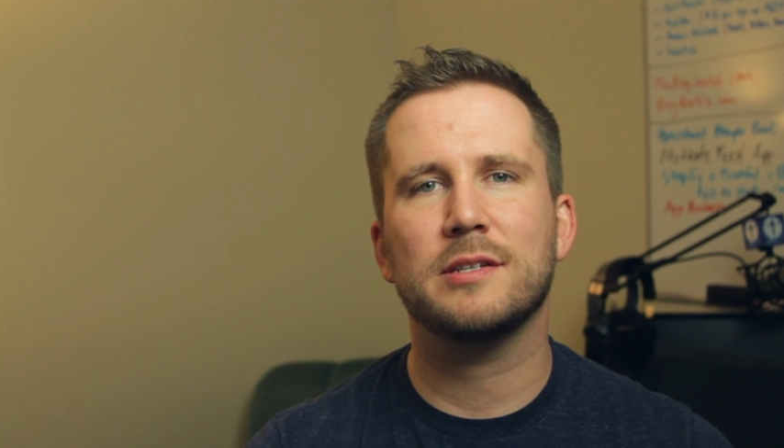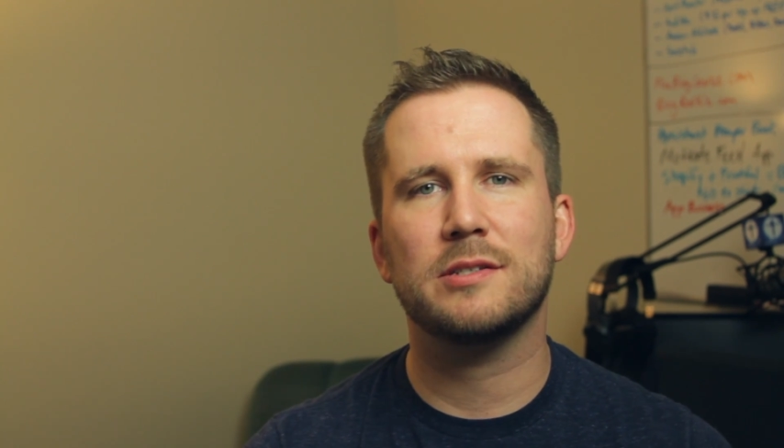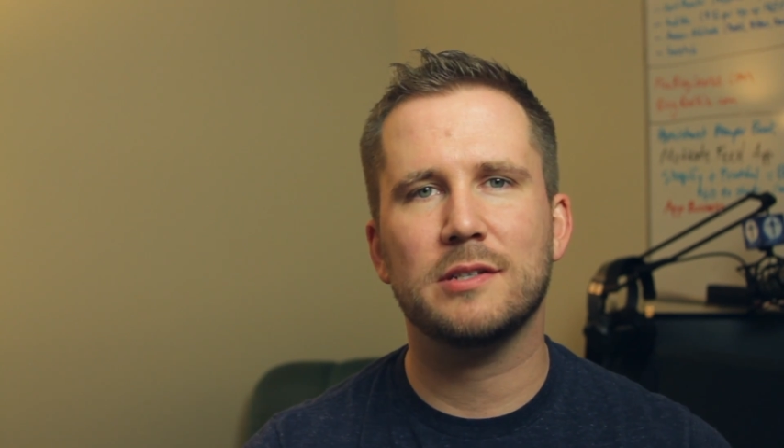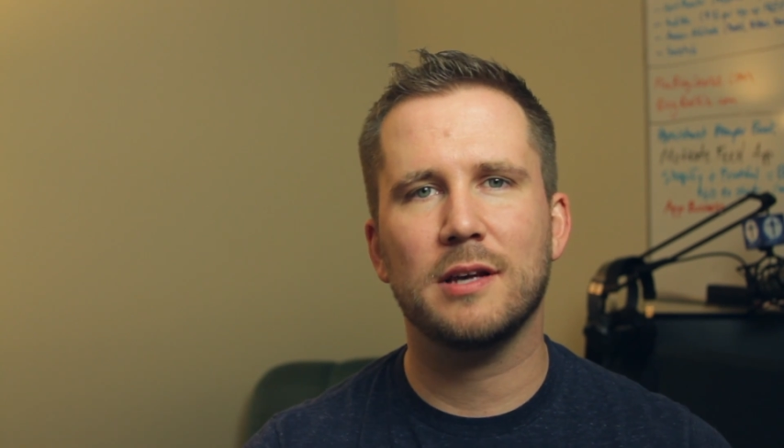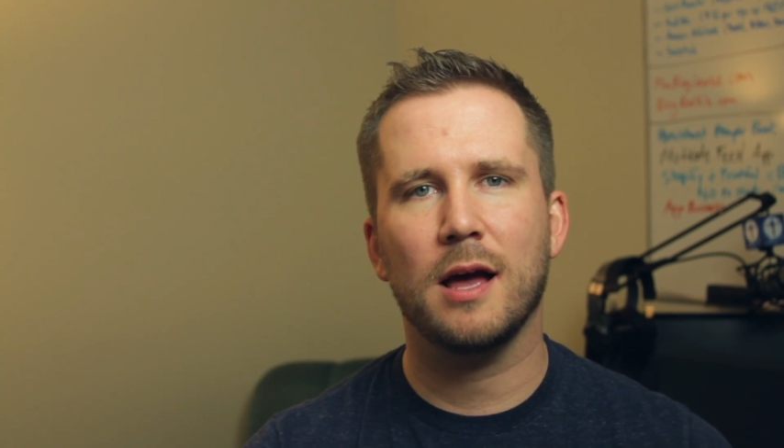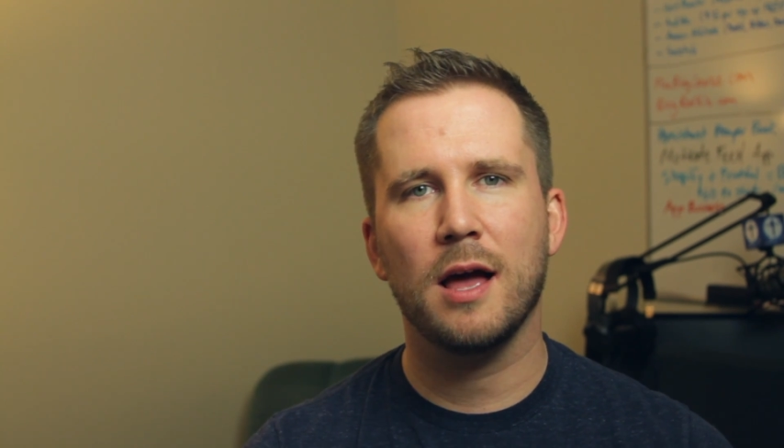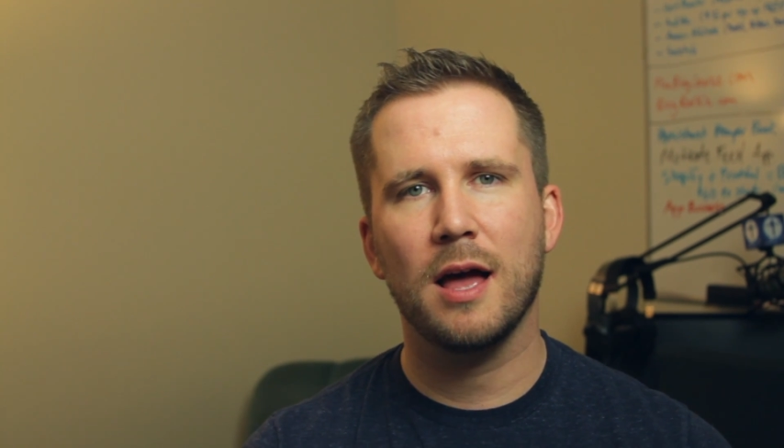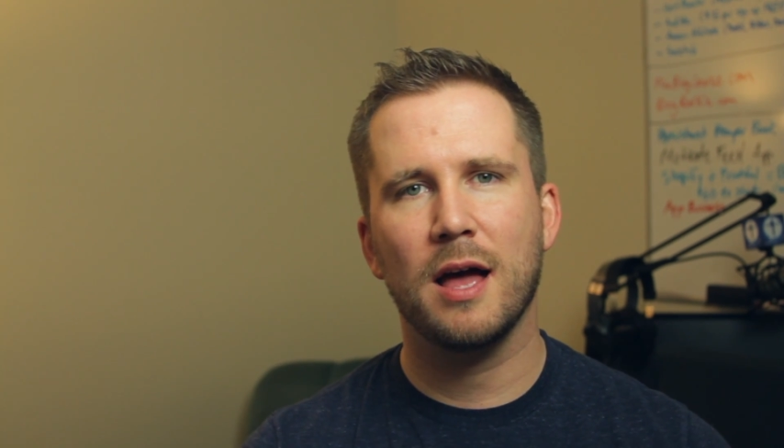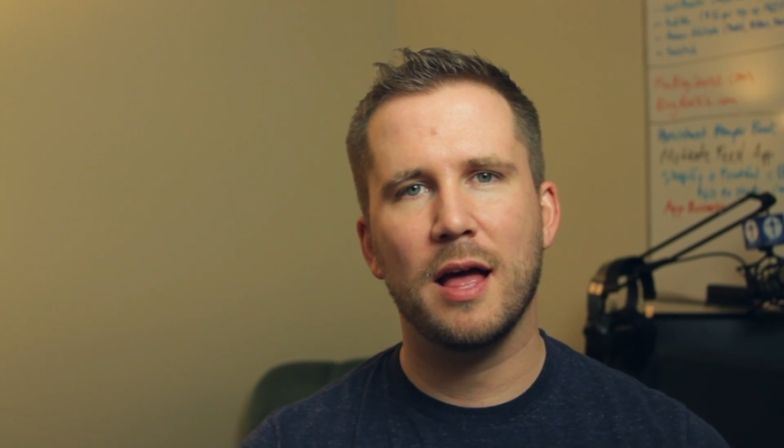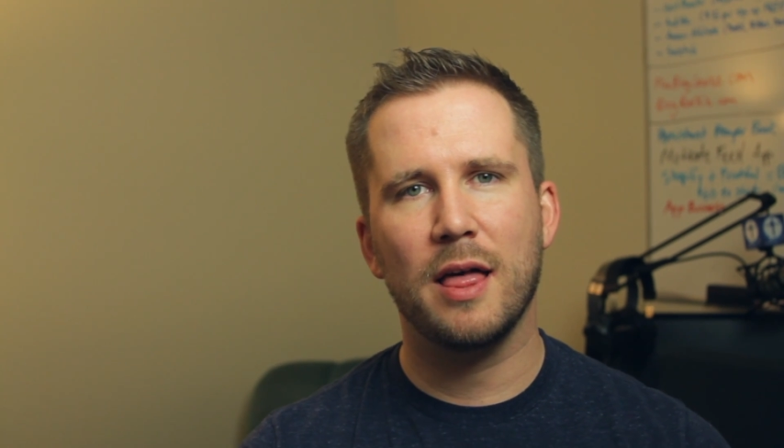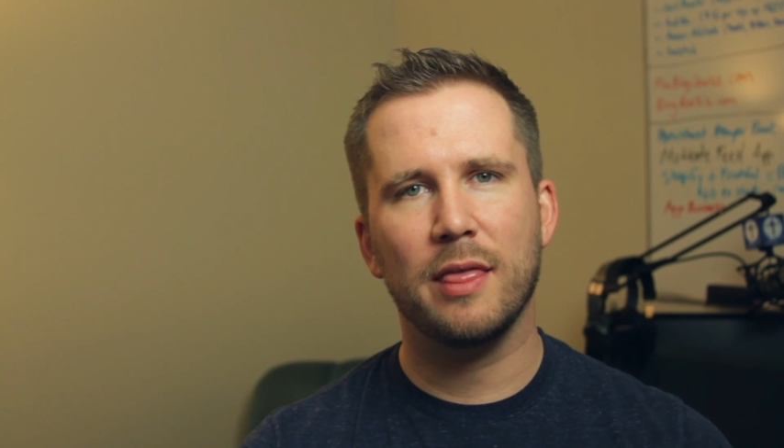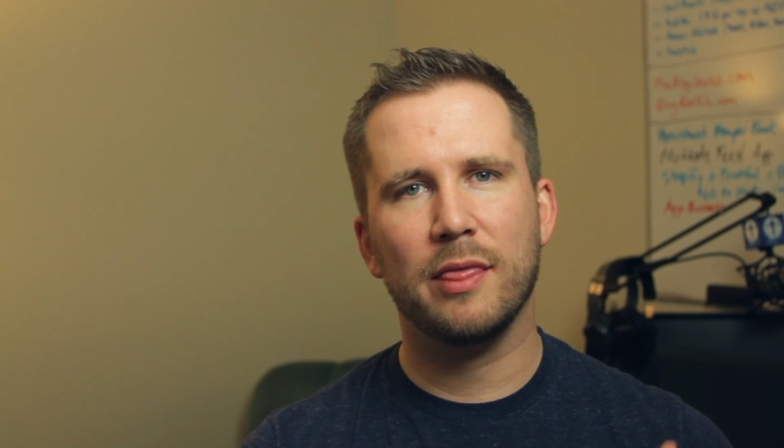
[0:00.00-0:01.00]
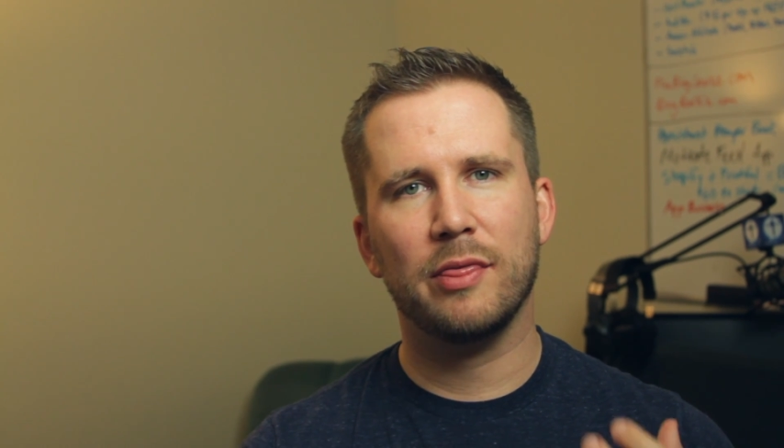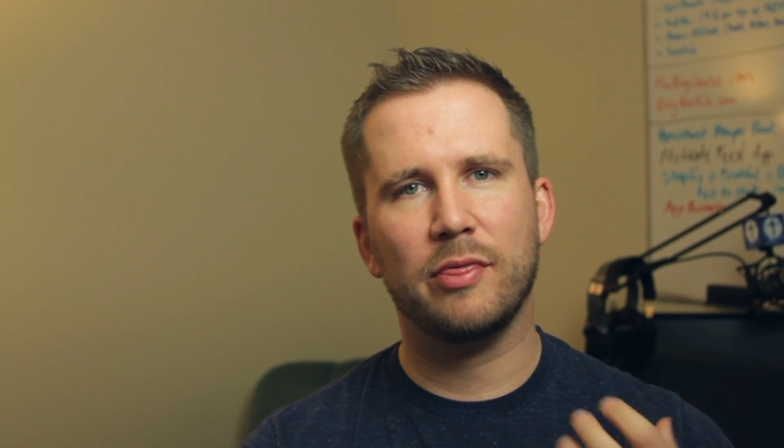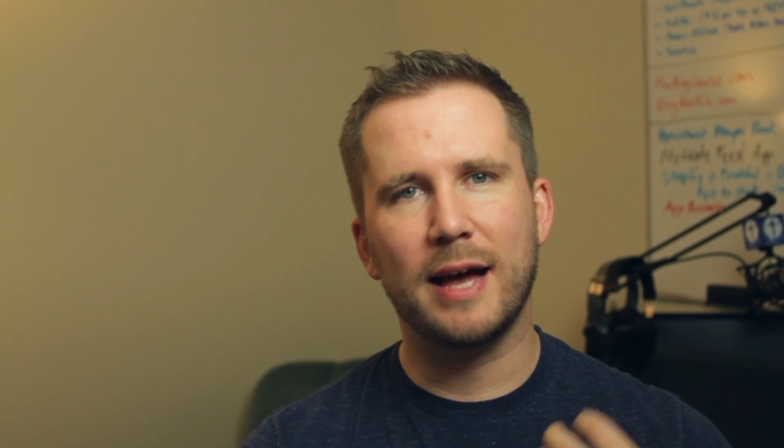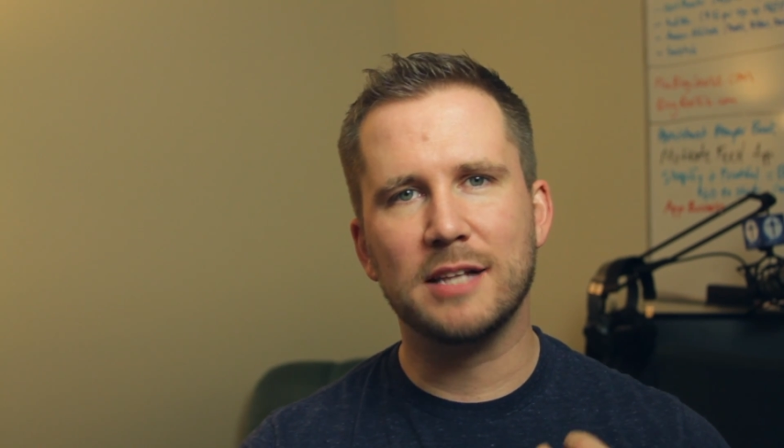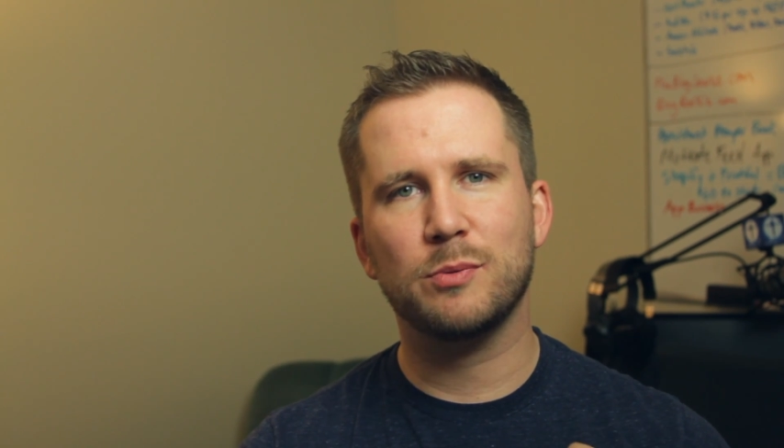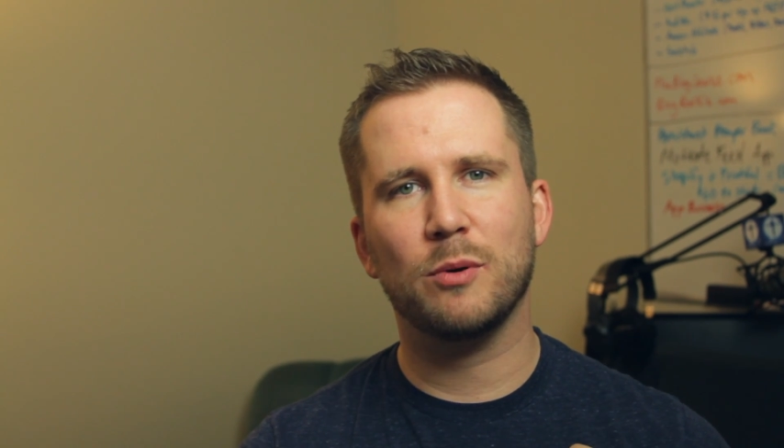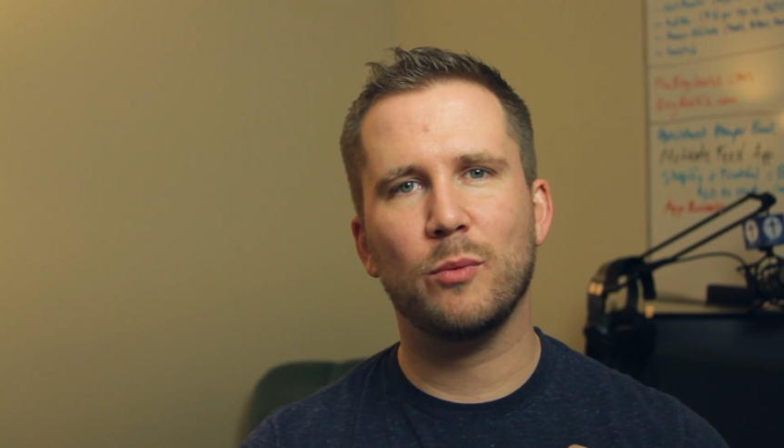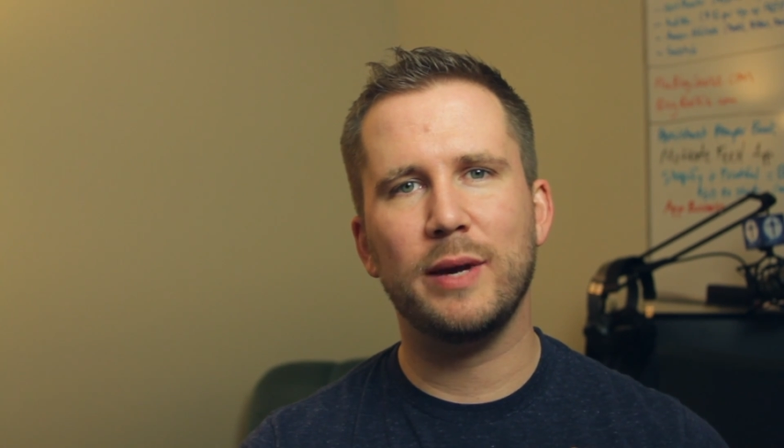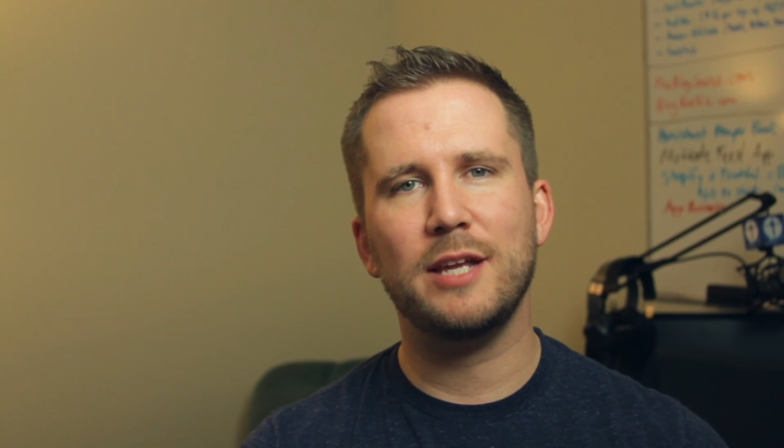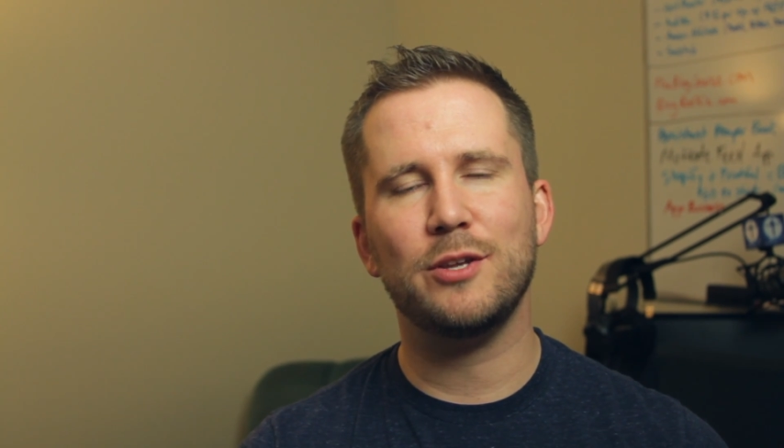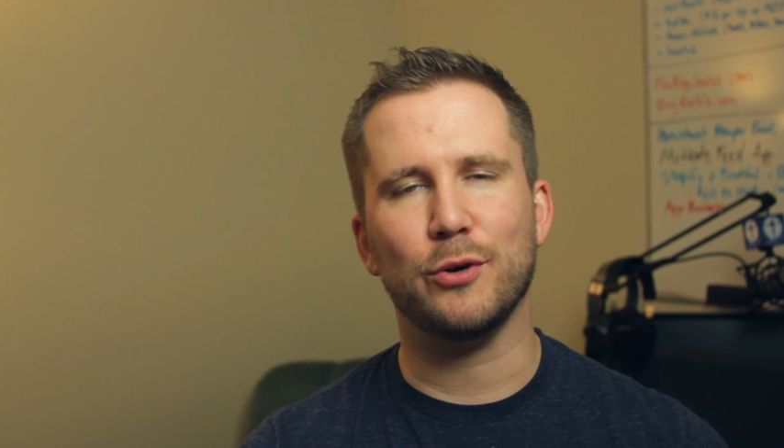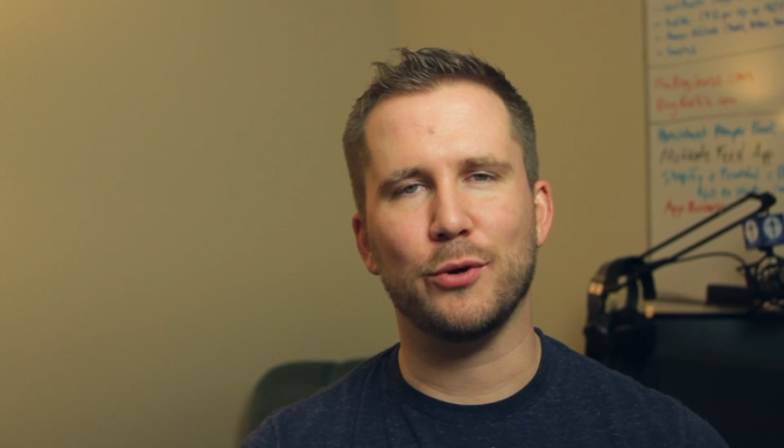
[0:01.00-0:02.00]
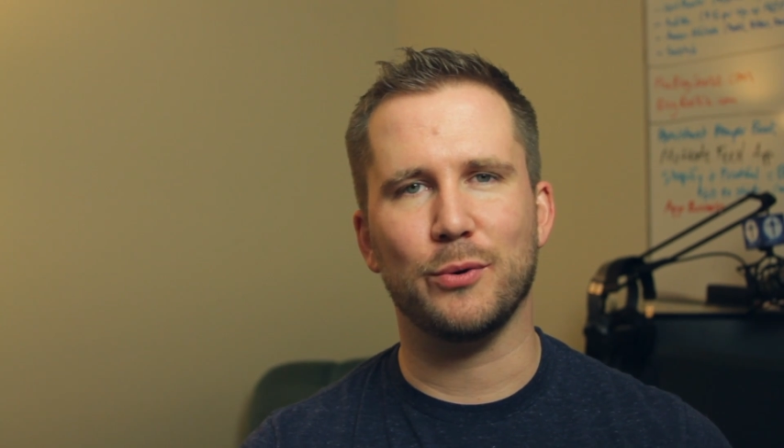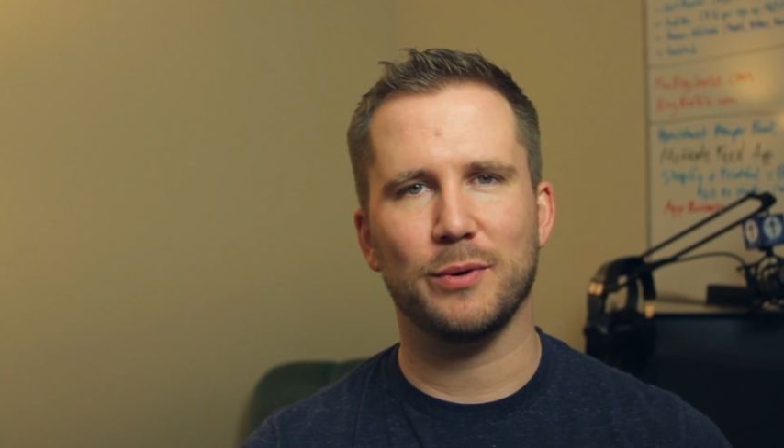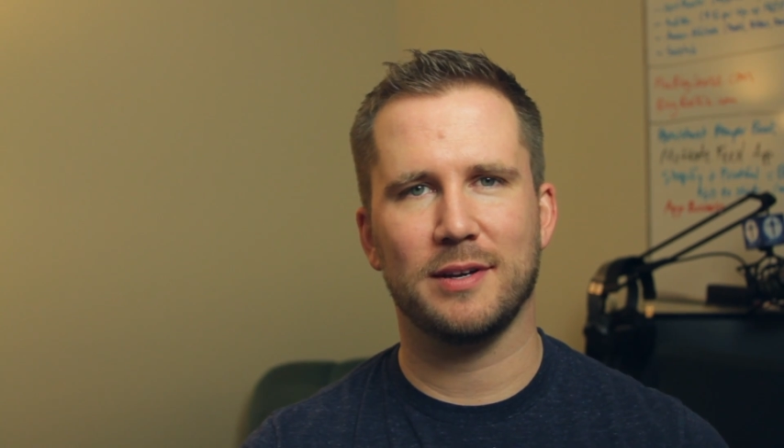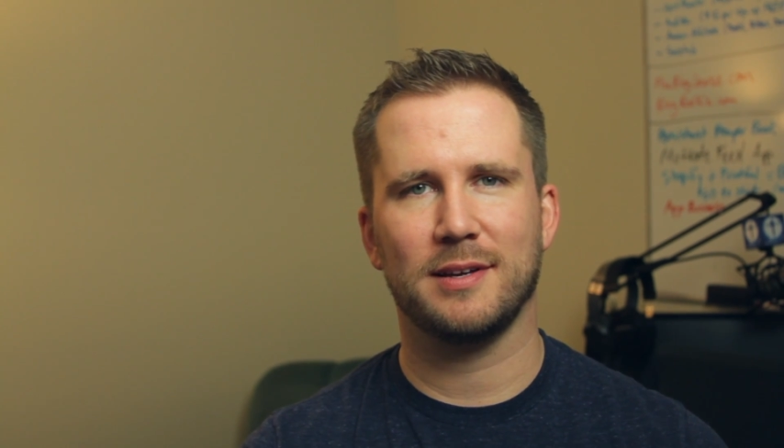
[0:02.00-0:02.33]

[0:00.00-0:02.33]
is that's what we do.